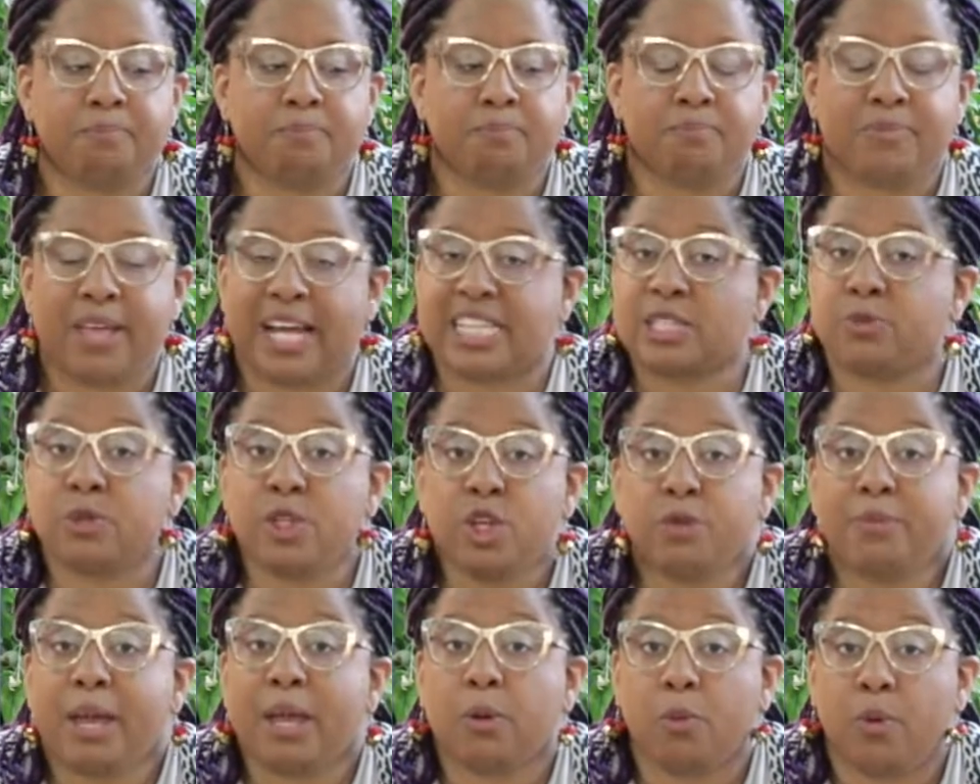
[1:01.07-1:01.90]
that's when
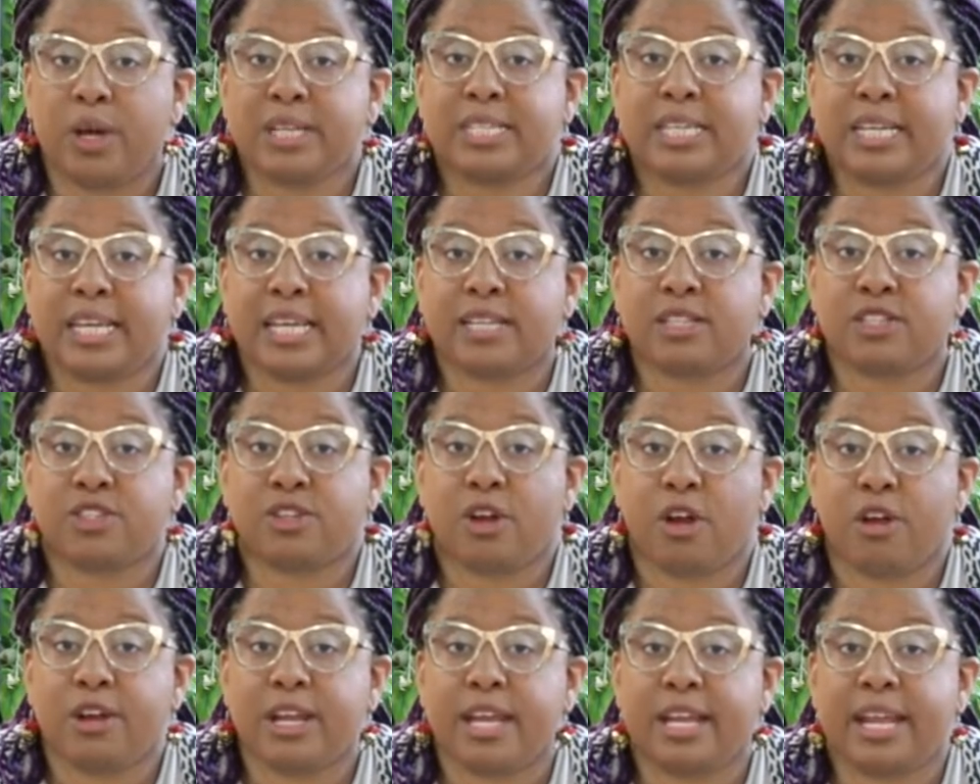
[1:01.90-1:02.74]
you might want to get
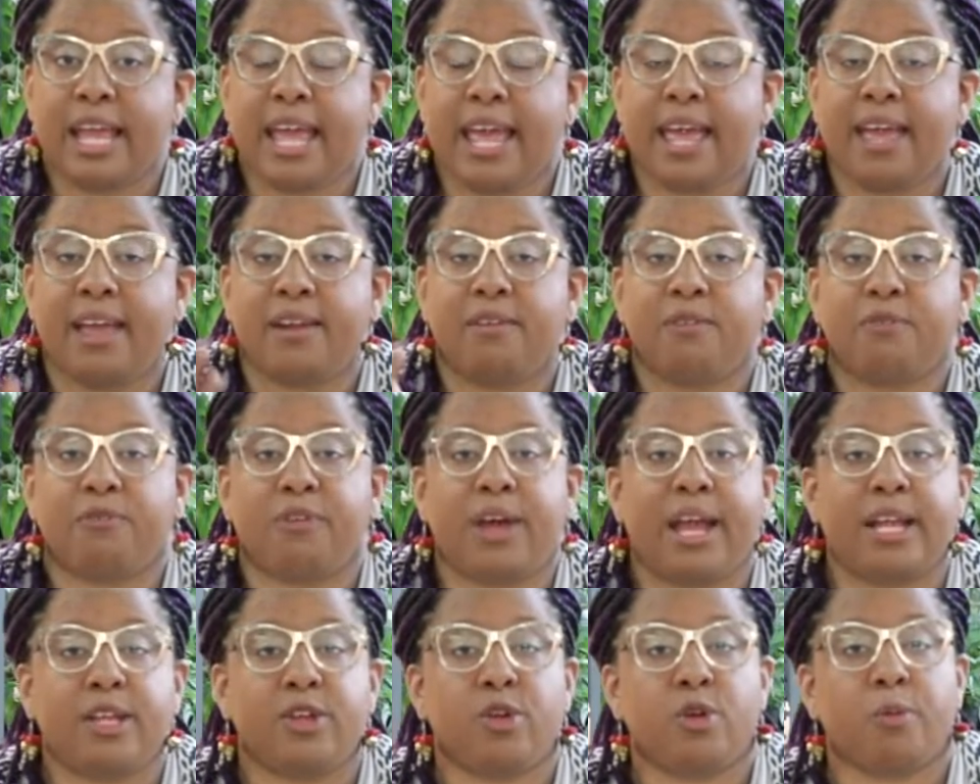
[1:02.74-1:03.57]
started and
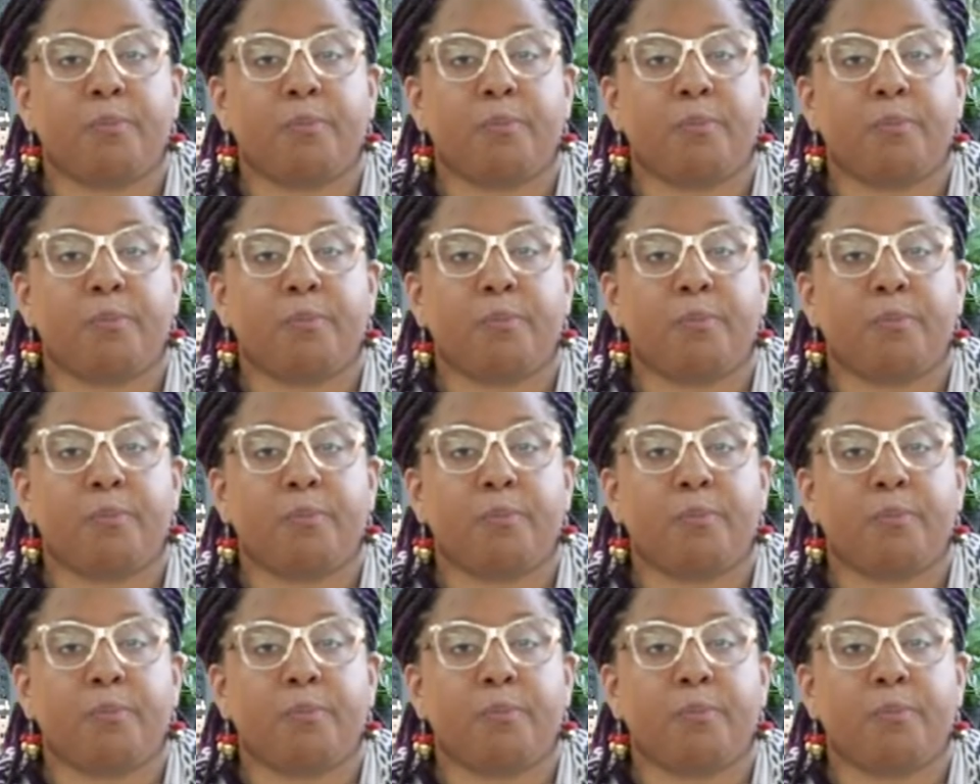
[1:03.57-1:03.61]
find your